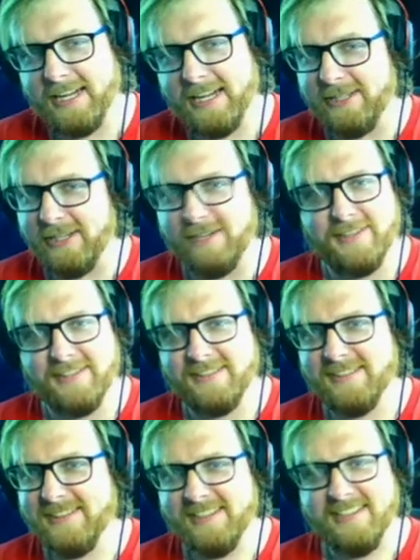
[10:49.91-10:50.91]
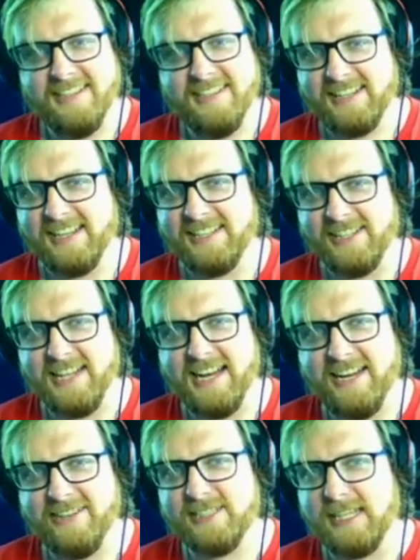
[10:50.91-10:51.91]
I love it. Got the
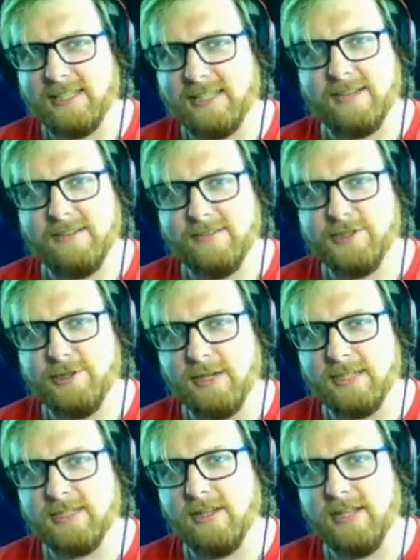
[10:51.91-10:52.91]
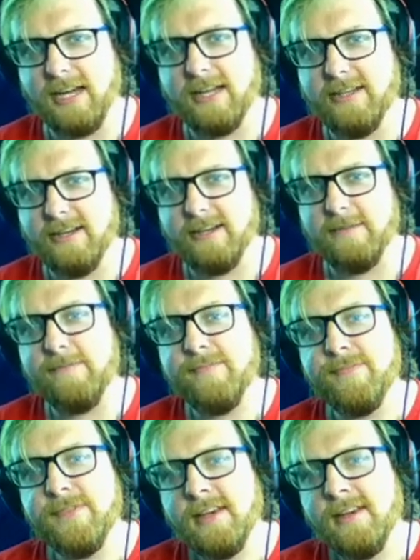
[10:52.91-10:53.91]
lounge, got the trucks all lined up.
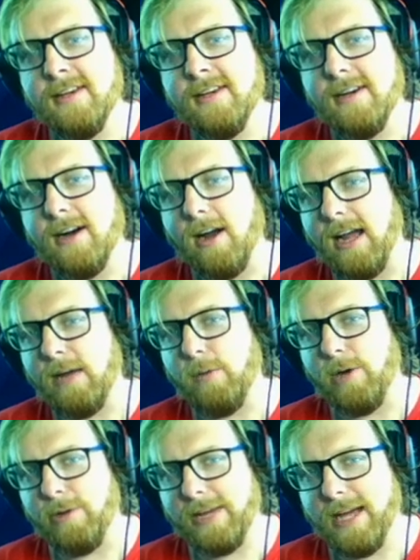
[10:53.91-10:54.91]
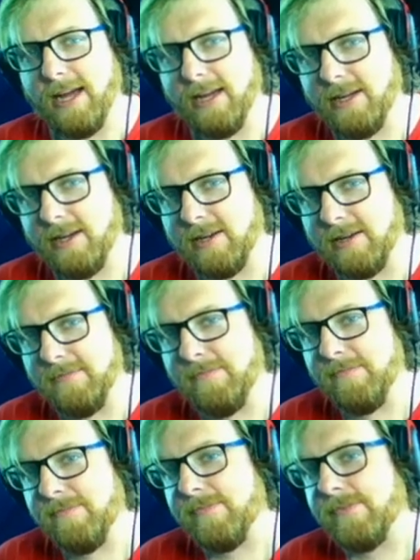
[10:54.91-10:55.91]
All right, what do we got here?
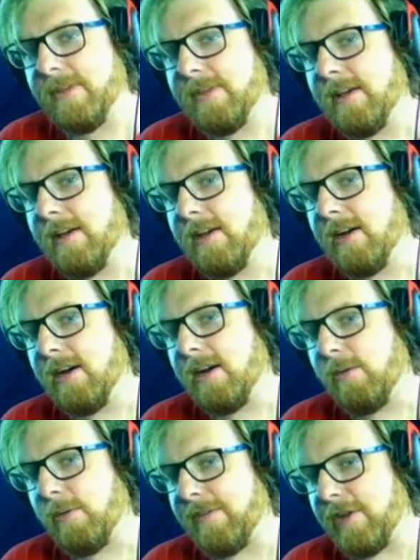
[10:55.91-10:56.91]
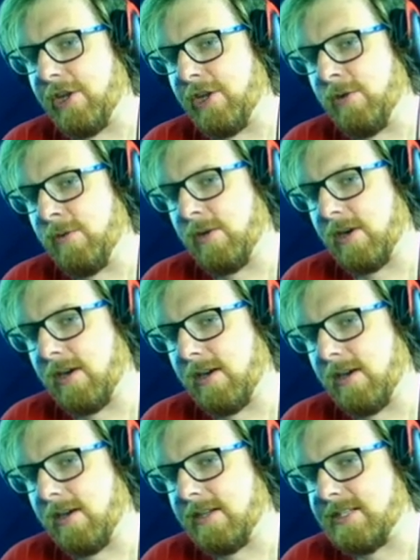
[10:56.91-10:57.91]
We have a
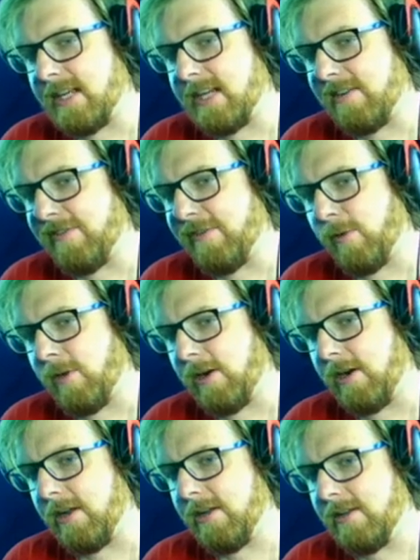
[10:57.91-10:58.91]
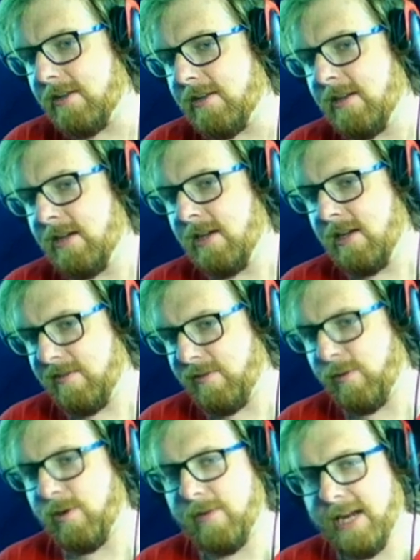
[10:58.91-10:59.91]
newer, is that a Ford?
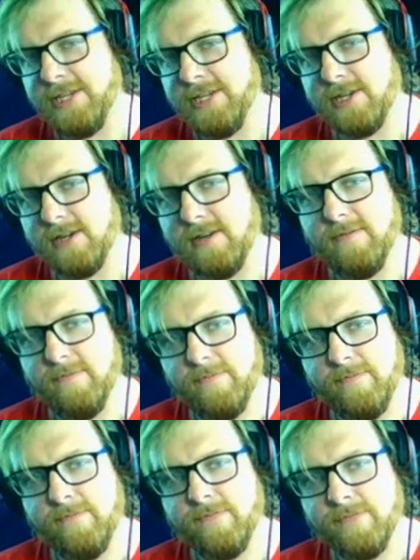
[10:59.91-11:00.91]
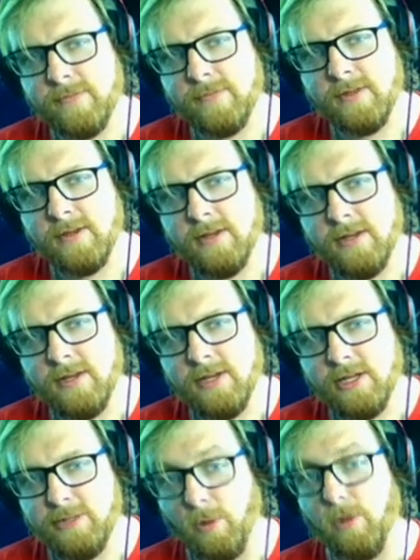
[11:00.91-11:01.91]
Ford Ranger.
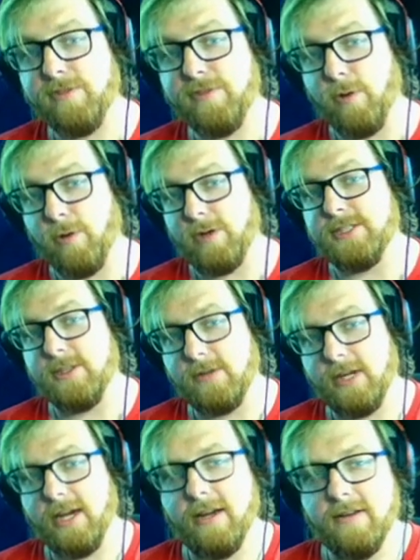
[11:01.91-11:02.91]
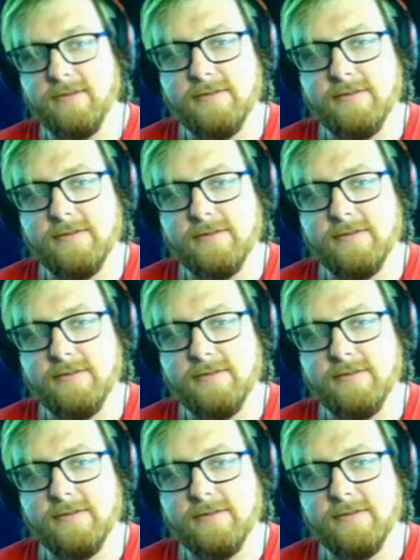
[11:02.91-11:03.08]
Both Fords, okay.